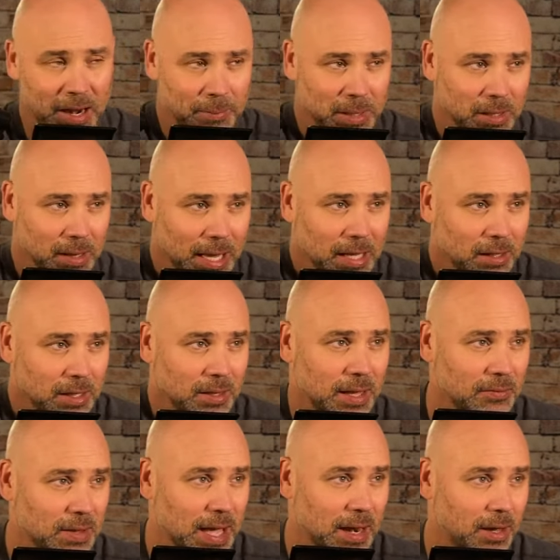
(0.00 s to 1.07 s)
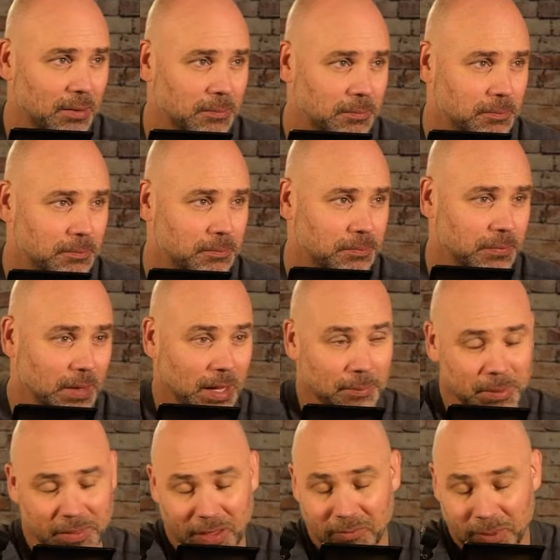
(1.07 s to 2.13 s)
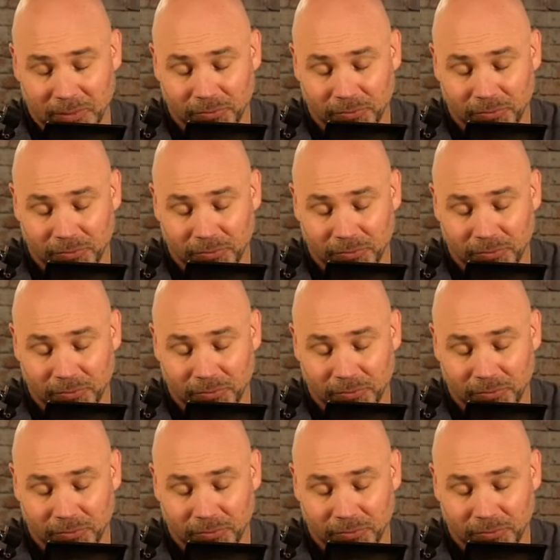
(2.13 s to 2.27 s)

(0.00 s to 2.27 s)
I mean, lately they've been